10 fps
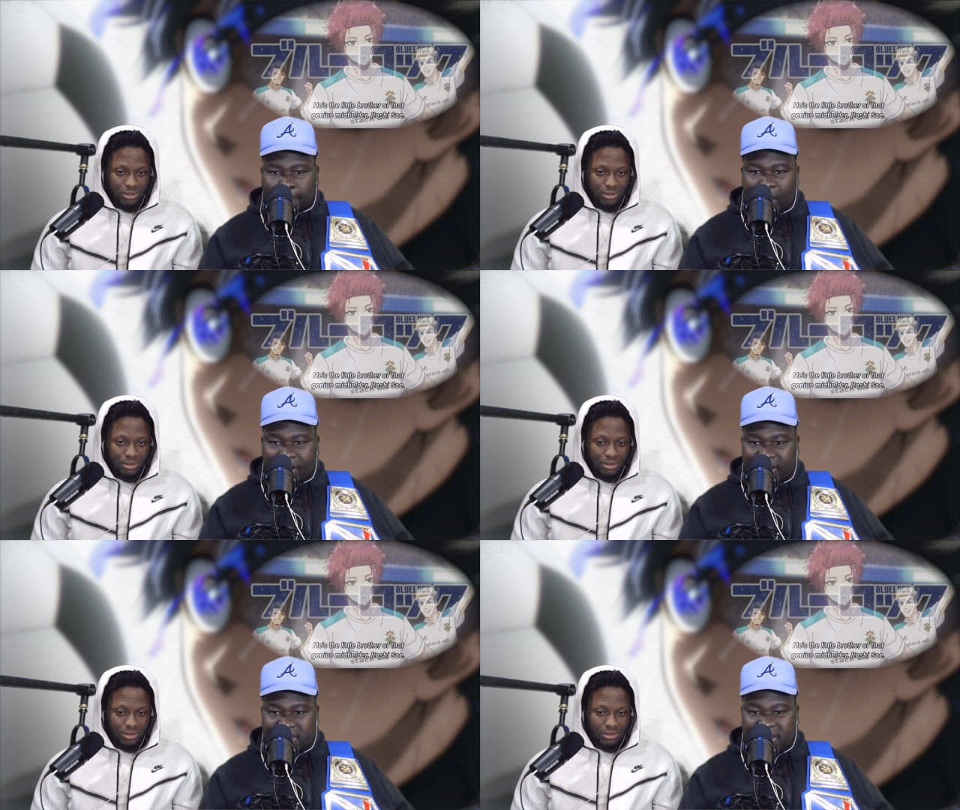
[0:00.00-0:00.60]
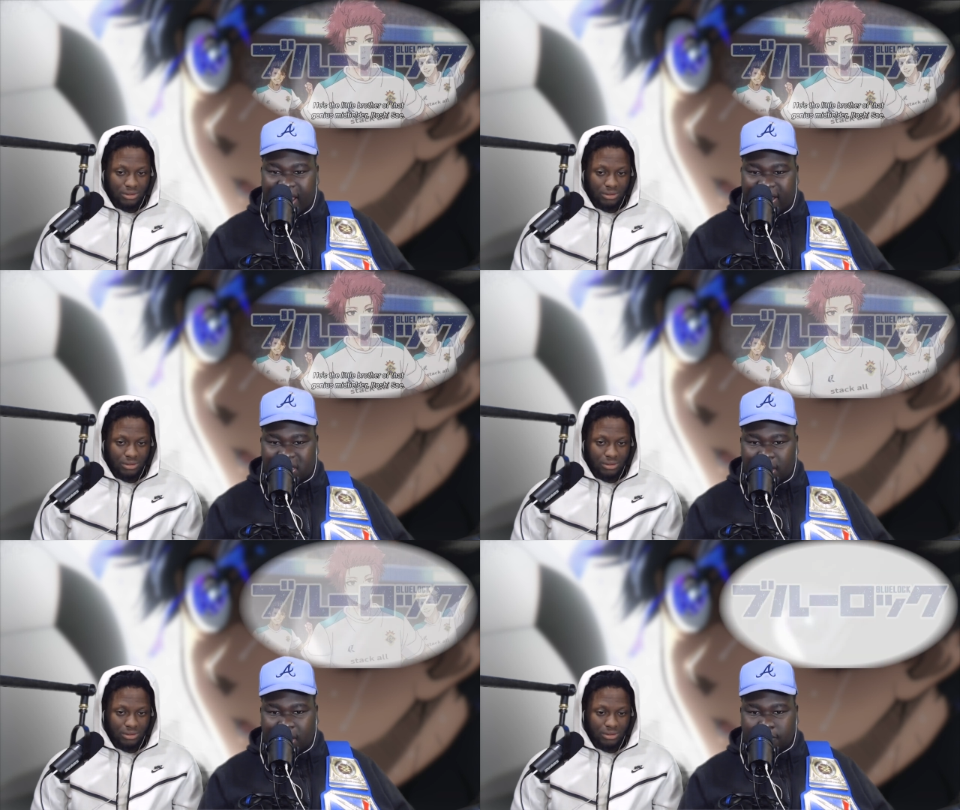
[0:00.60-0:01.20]
Speaker 1: think
Speaker 2: this is the guy that's
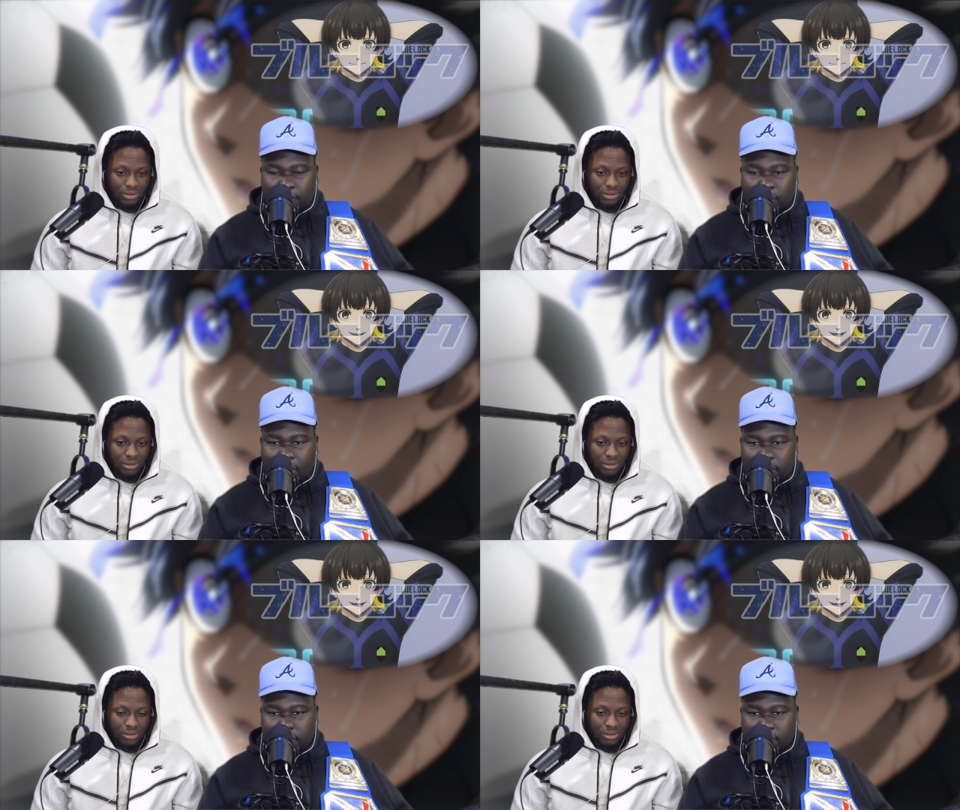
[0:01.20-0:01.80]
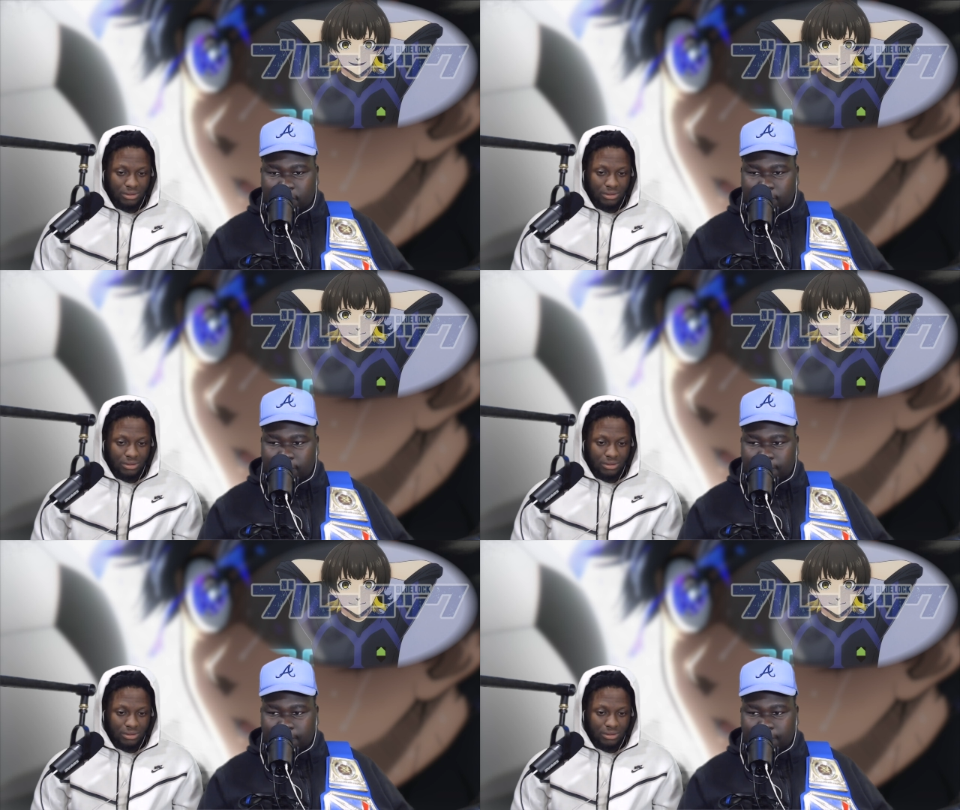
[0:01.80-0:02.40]
going to come to Blue too.
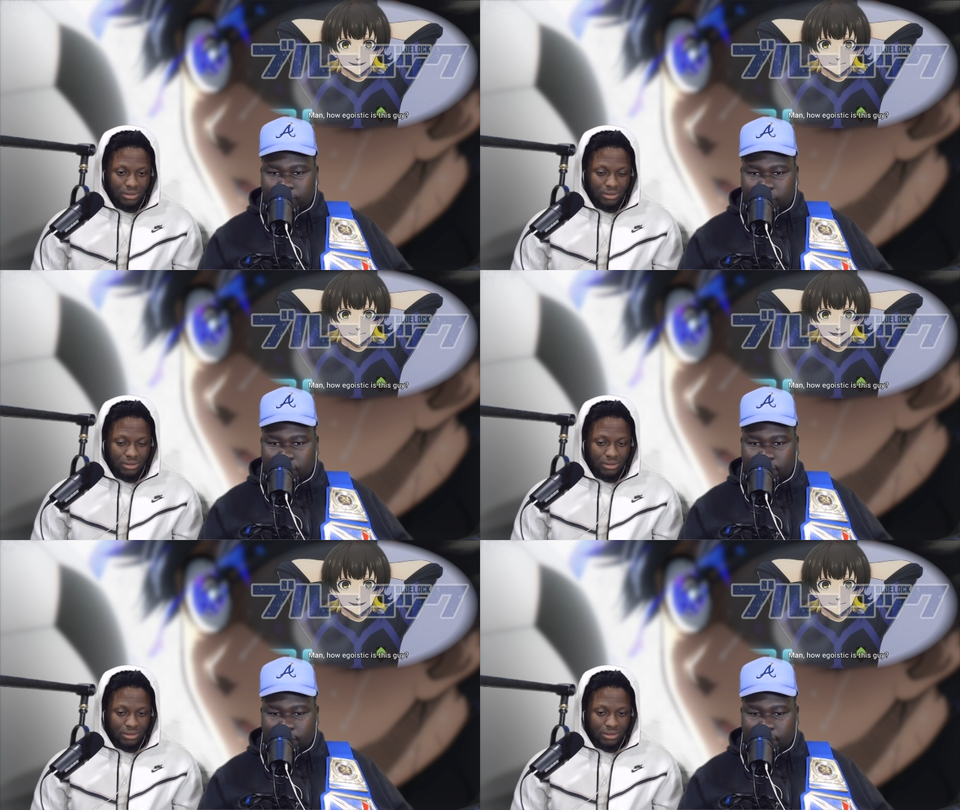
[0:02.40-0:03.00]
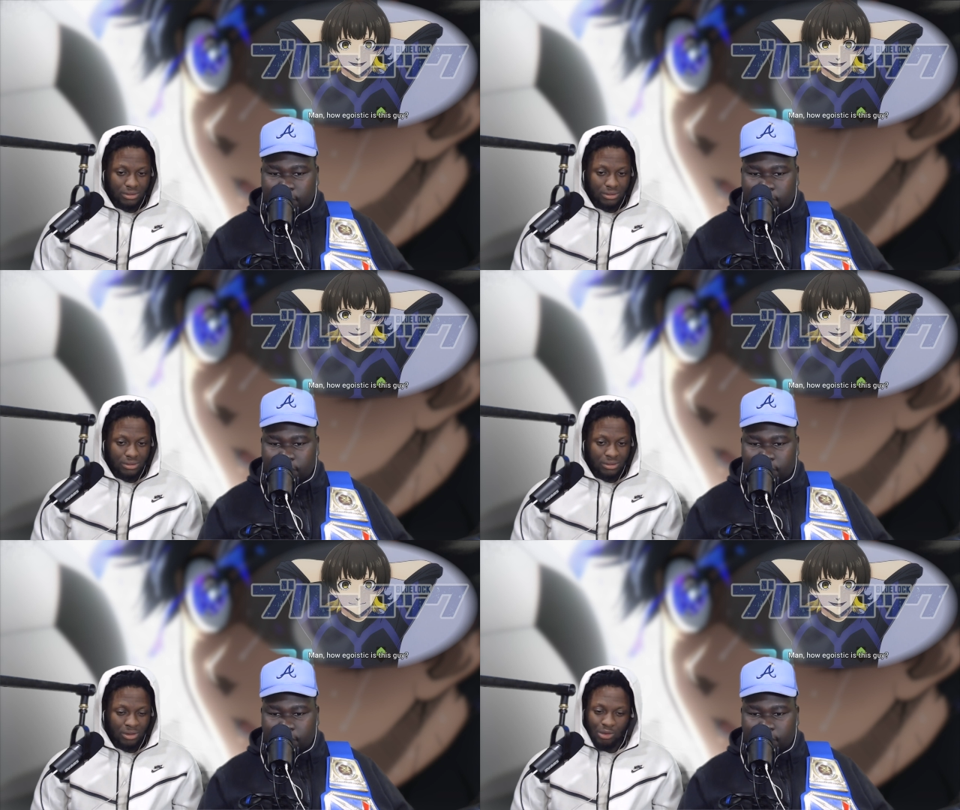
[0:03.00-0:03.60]

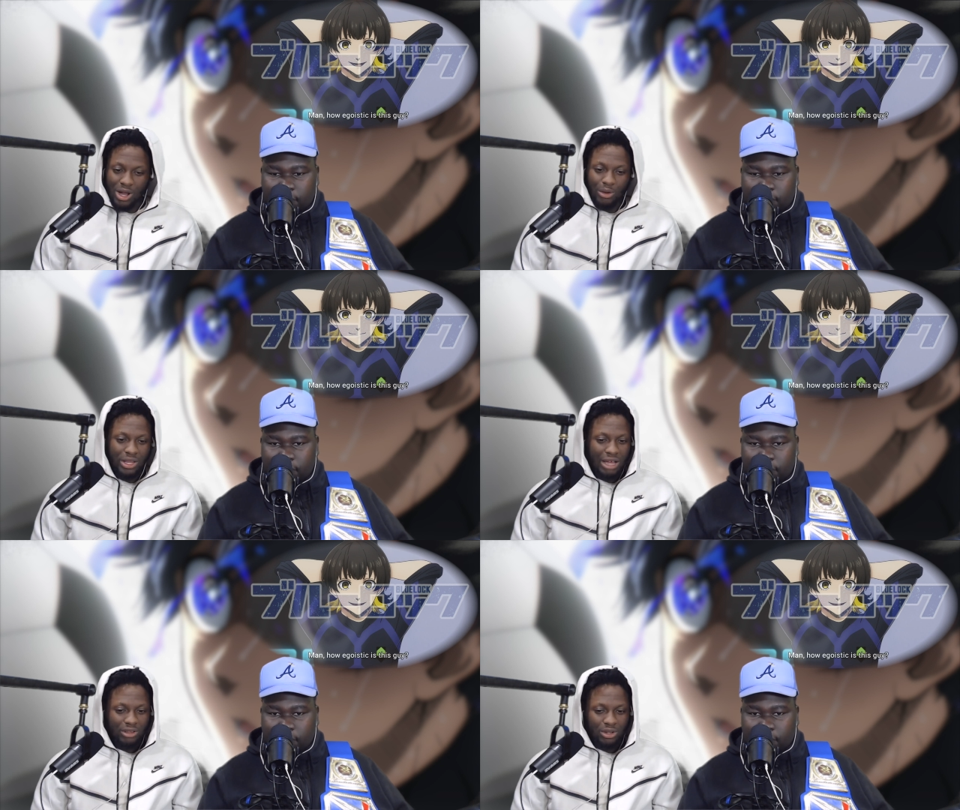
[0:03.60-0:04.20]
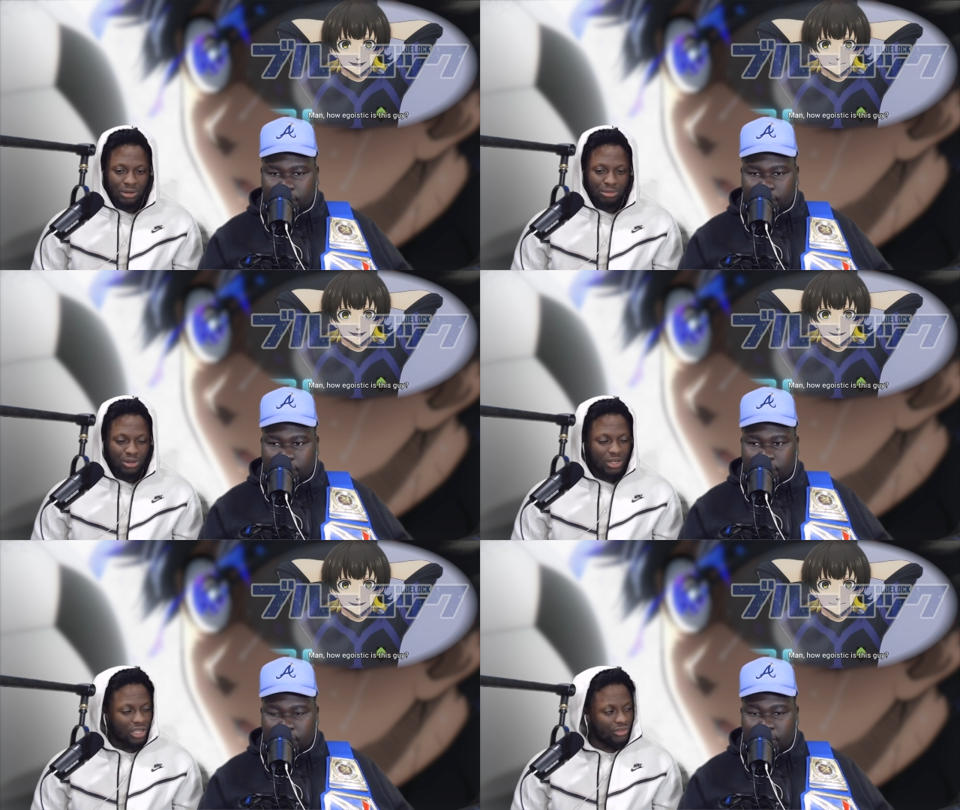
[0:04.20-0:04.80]
Speaker 1: Why would he have to go to
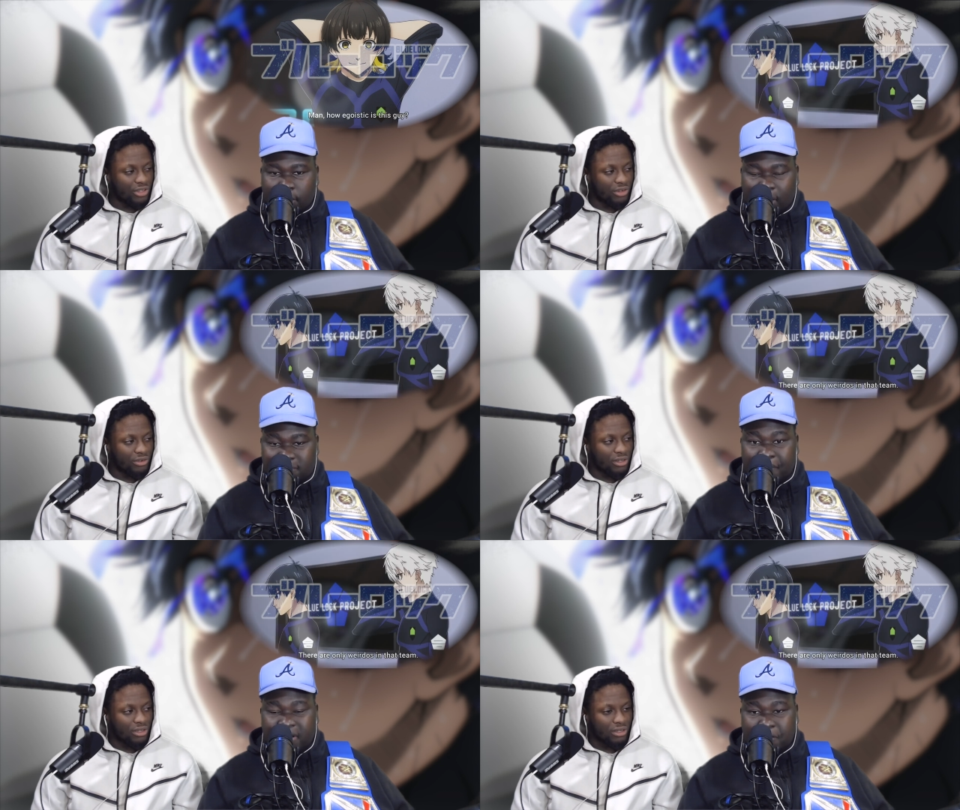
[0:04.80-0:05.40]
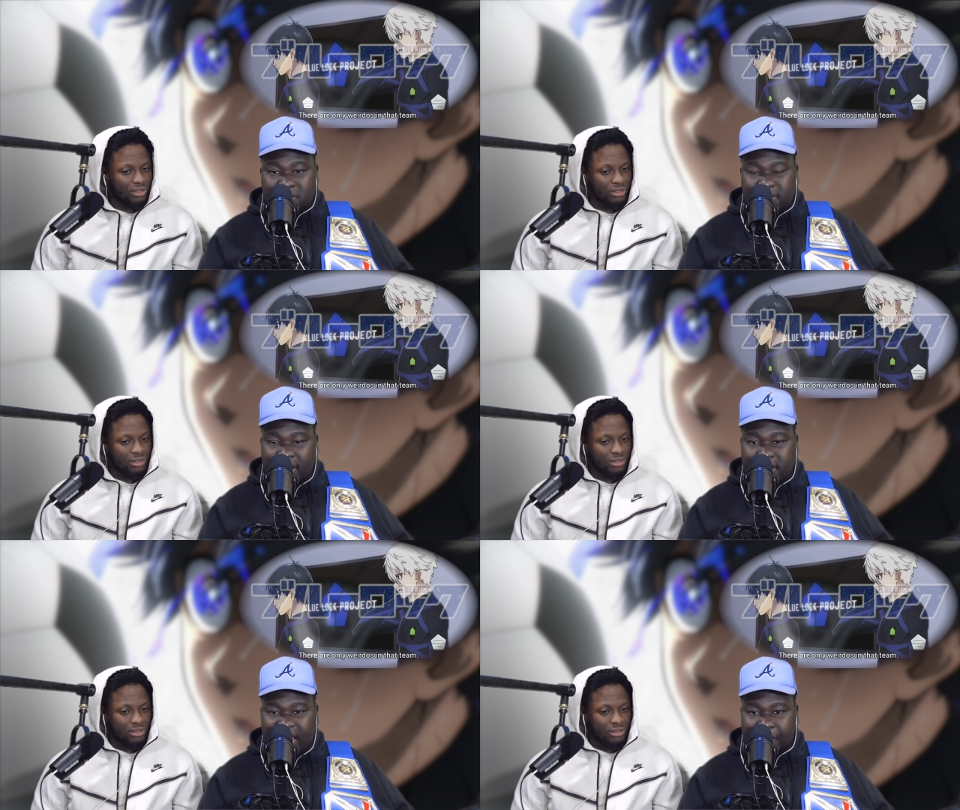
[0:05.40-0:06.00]
Blue if Because remember, he
Speaker 2: was there,
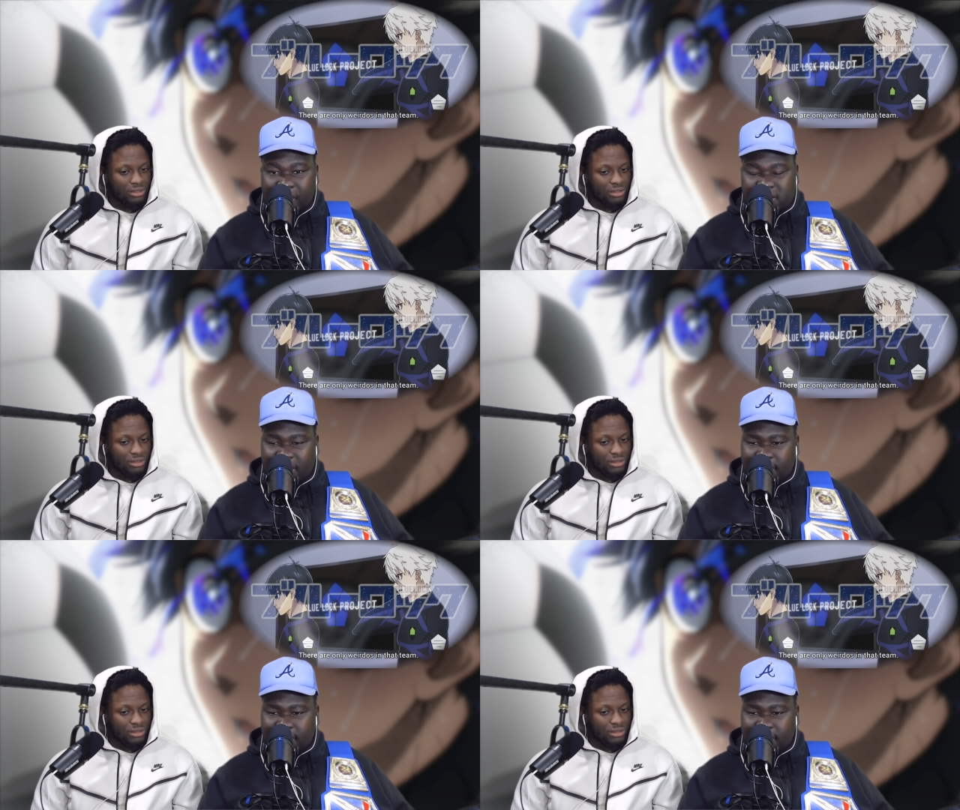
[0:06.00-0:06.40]
he came in, he said,